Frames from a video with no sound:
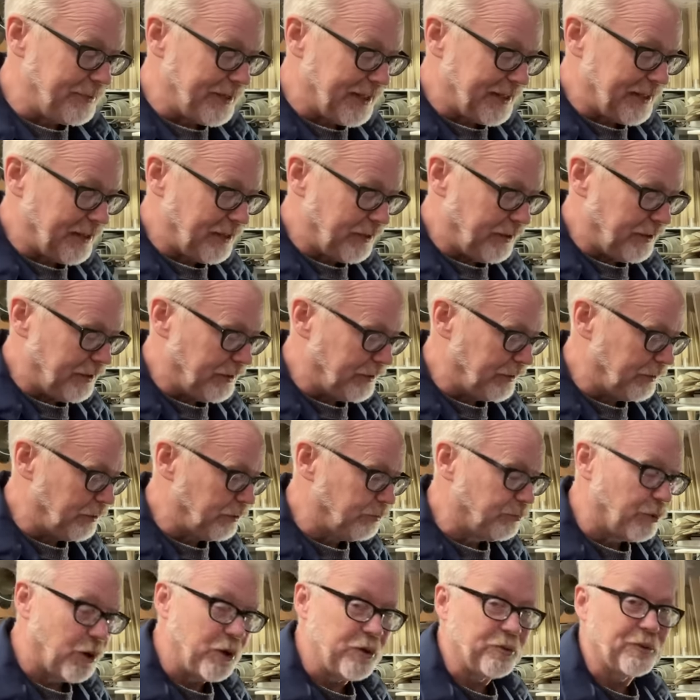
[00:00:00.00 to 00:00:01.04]
than a, a
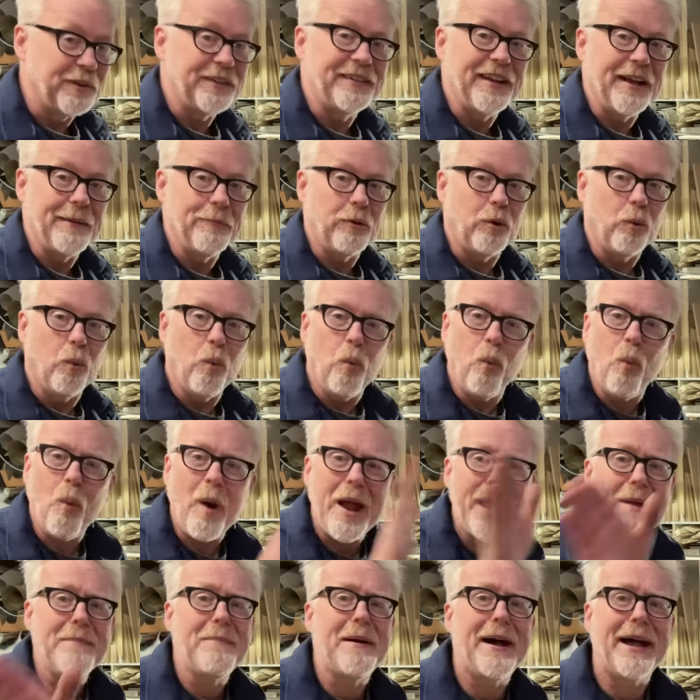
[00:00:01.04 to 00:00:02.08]
rotary table.
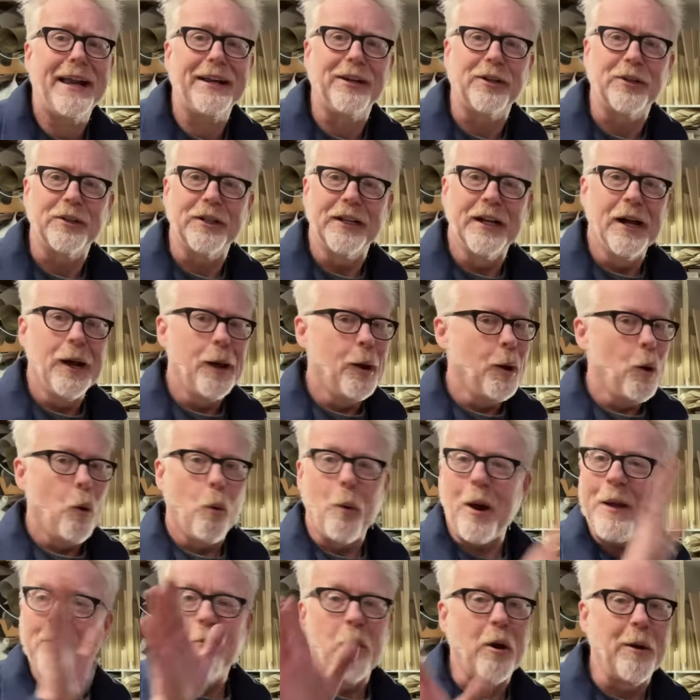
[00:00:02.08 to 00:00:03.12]
Way better,
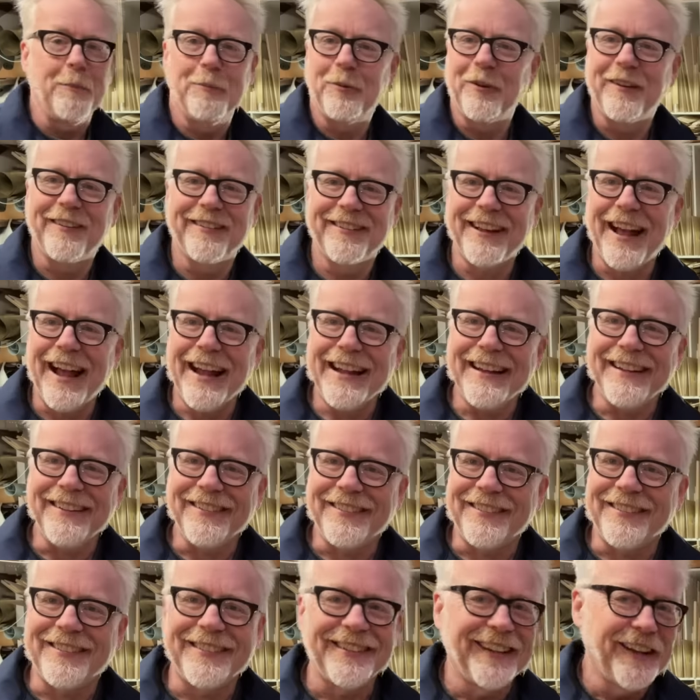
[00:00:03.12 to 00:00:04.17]
way more
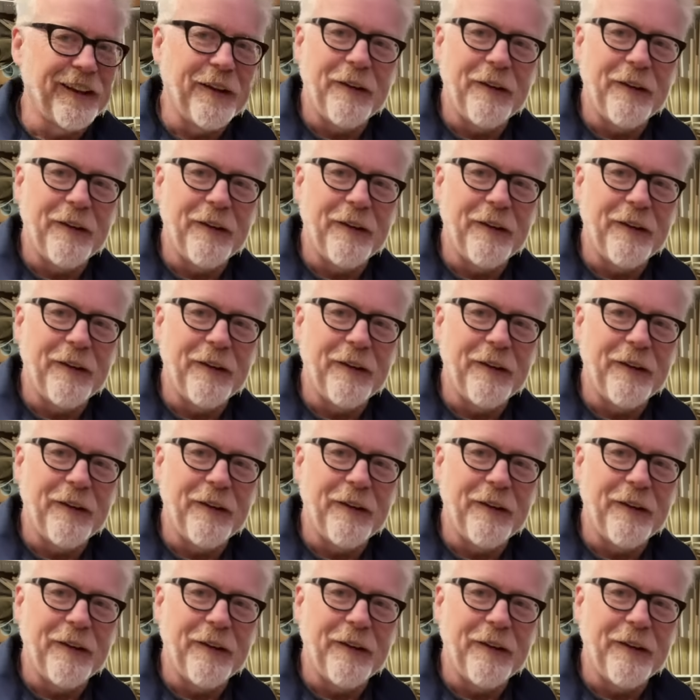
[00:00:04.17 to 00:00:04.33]
precise,